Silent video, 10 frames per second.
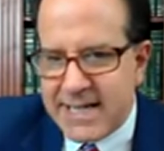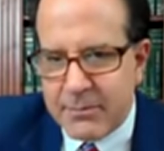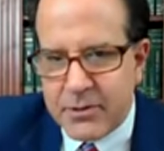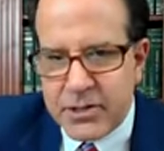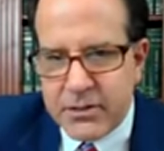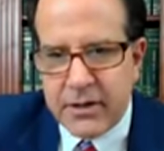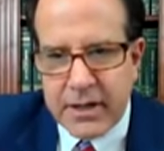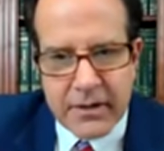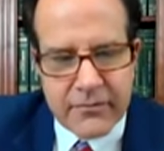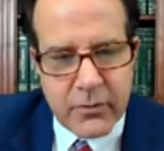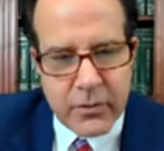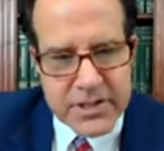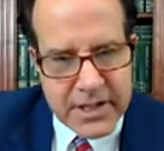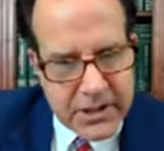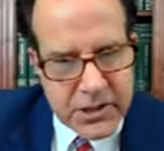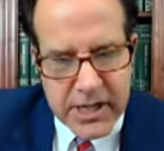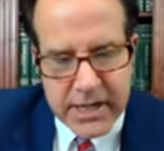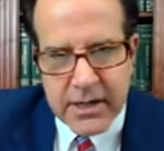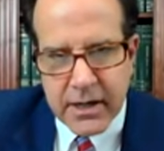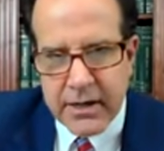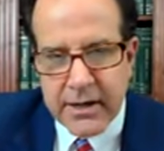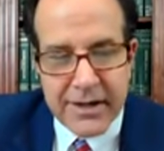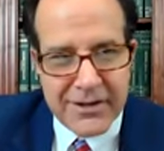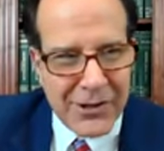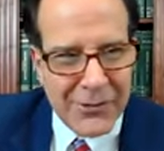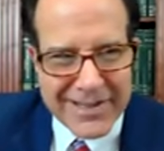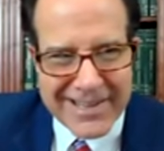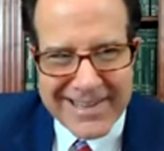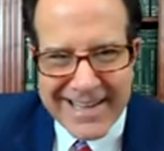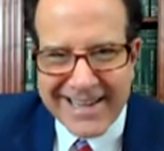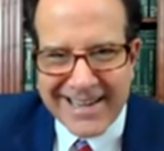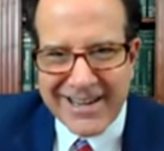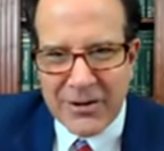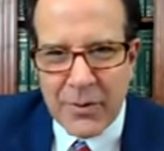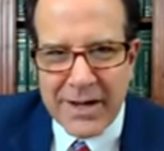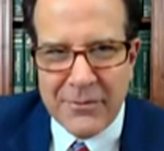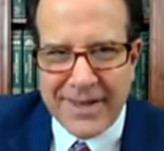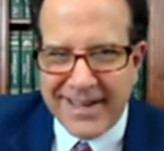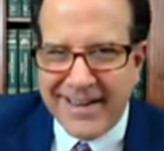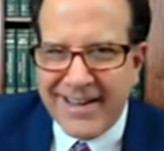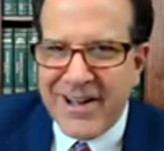the opportunity to force an agenda knowing that they can get away with it.